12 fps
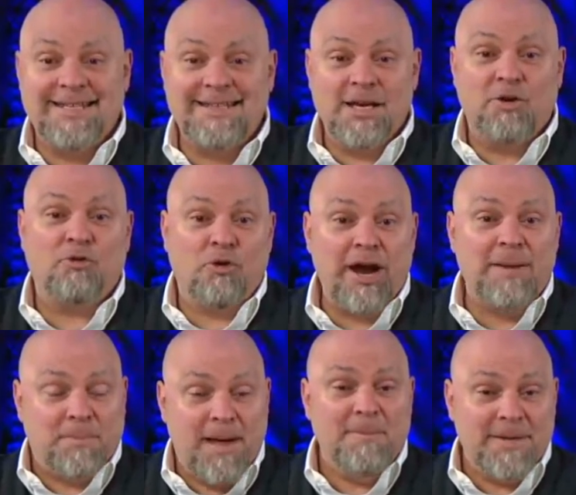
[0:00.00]
in the
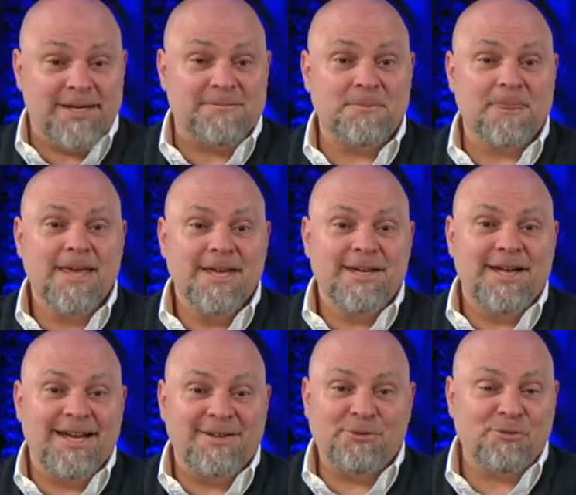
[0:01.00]
great pumpkin.
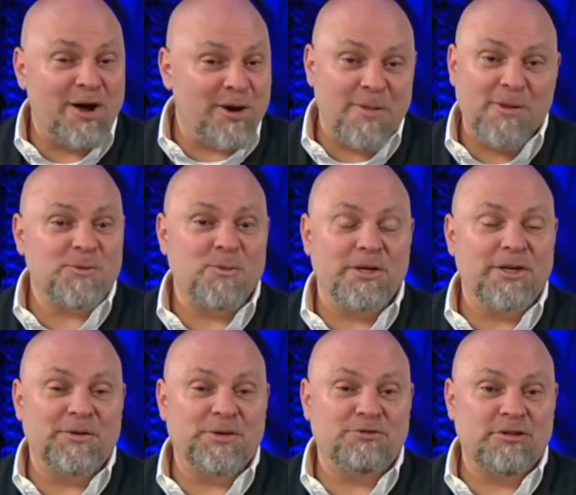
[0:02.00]
Uh, throughout all those
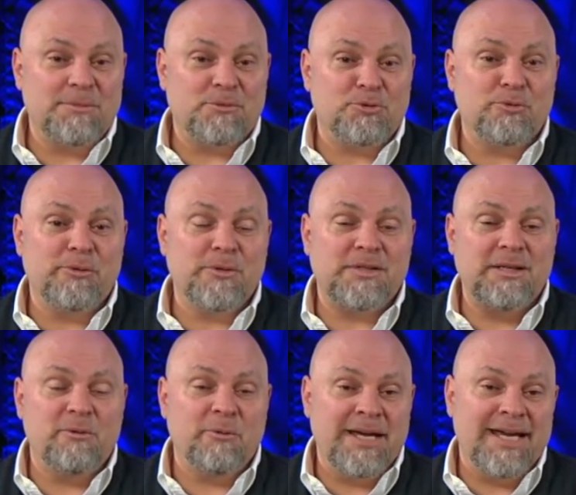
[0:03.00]
wonderful strips, which we will see
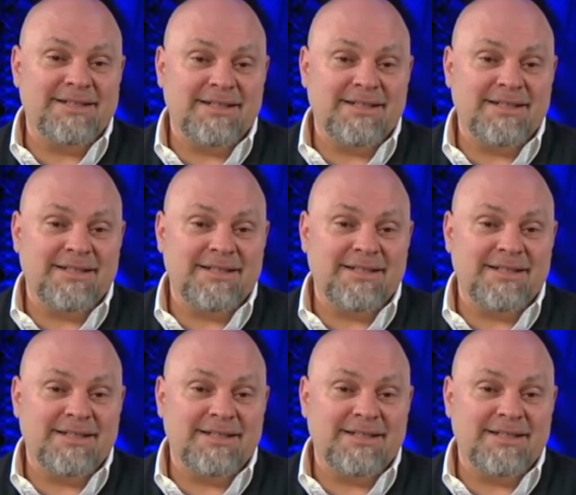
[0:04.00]
when we get to